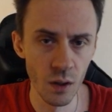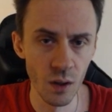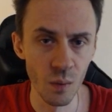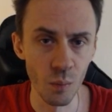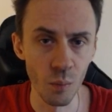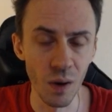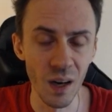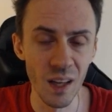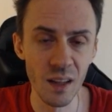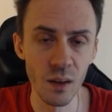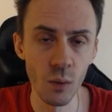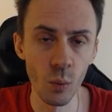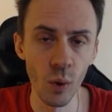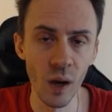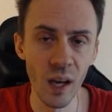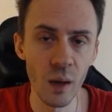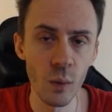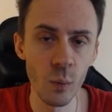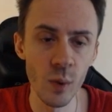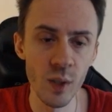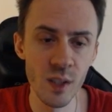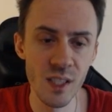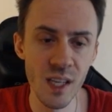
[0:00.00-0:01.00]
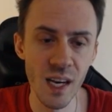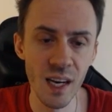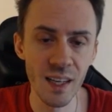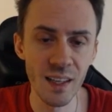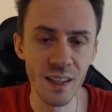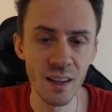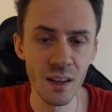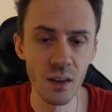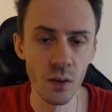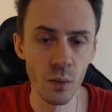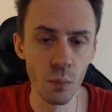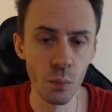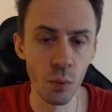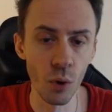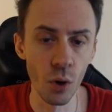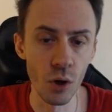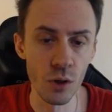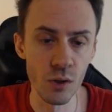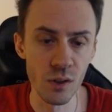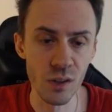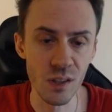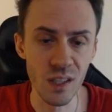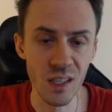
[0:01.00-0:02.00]
By the way, we're tanking the
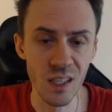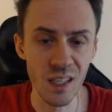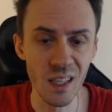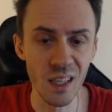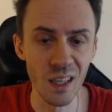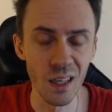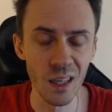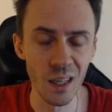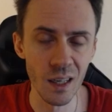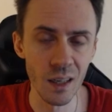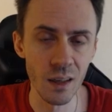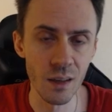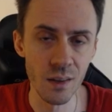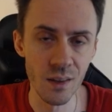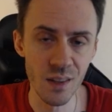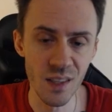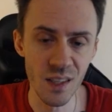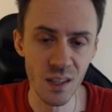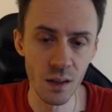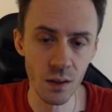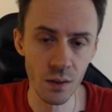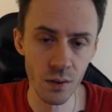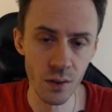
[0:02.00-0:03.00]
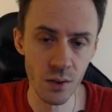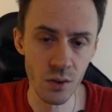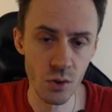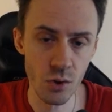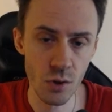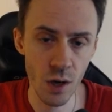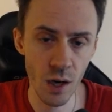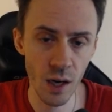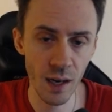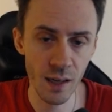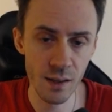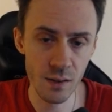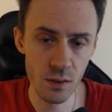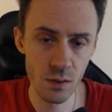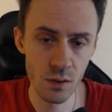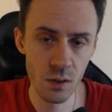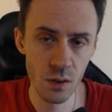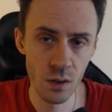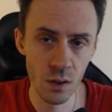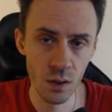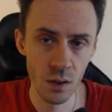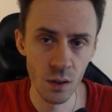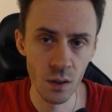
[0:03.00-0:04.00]
boss here near the chest,
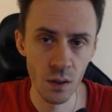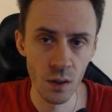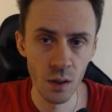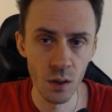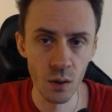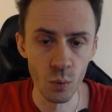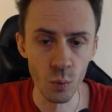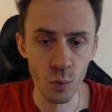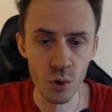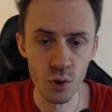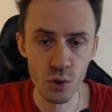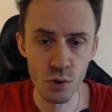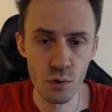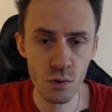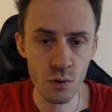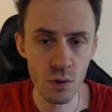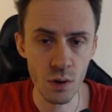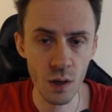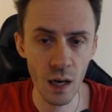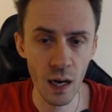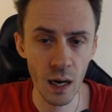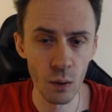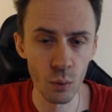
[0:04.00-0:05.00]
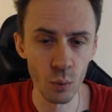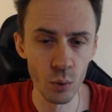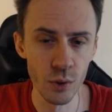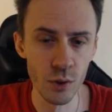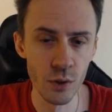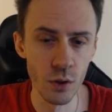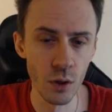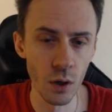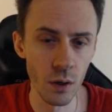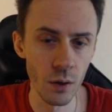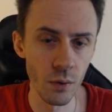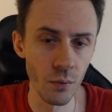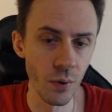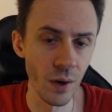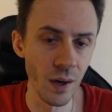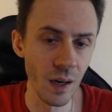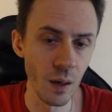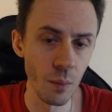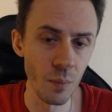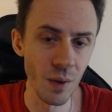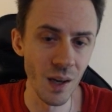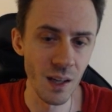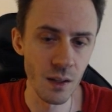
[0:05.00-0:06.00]
which I would not
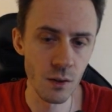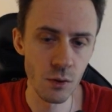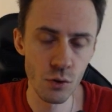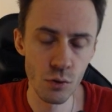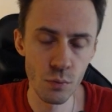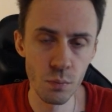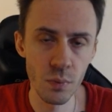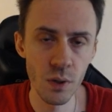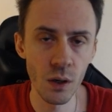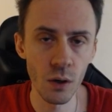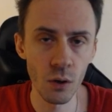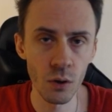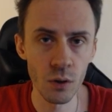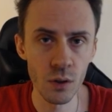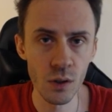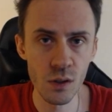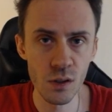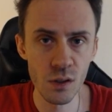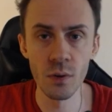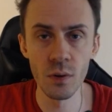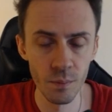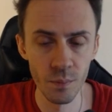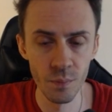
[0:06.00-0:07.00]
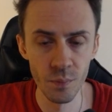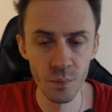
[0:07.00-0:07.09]
recommend, to be honest.